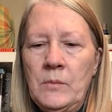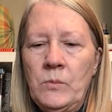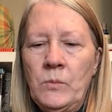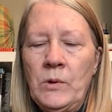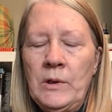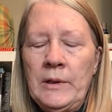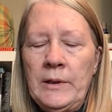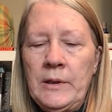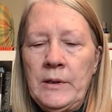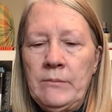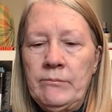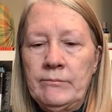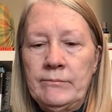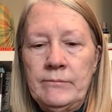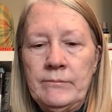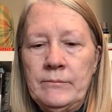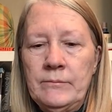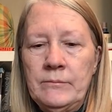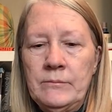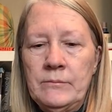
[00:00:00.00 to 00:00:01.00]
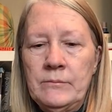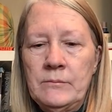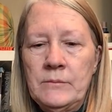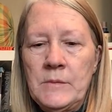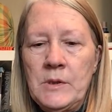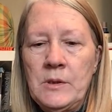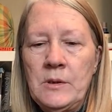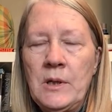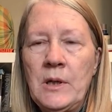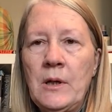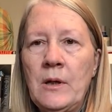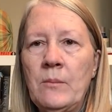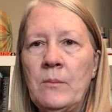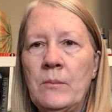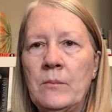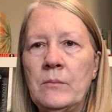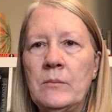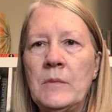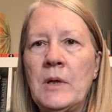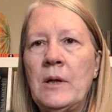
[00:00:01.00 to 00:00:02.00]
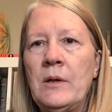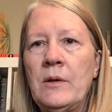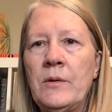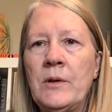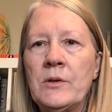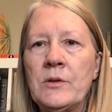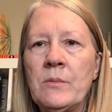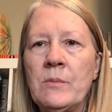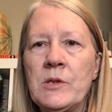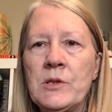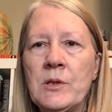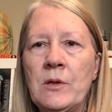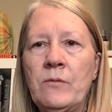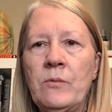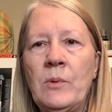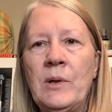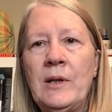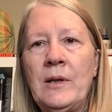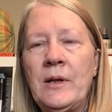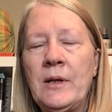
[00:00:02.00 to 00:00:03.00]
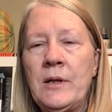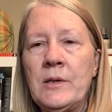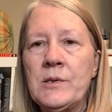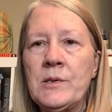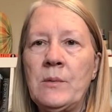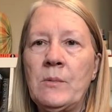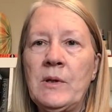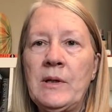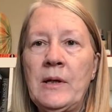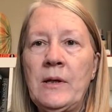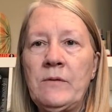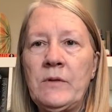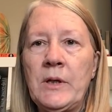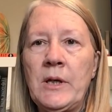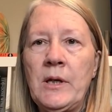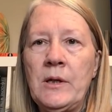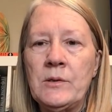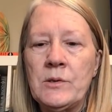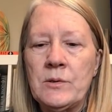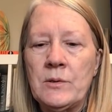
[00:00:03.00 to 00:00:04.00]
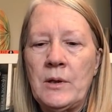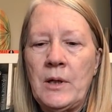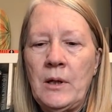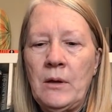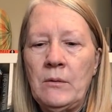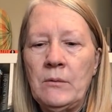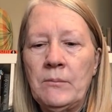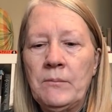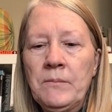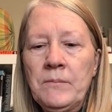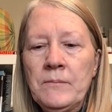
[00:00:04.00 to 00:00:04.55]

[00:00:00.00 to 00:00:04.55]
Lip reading: really didn't have, I thought to myself, well, I guess I'm going to have to cancel out.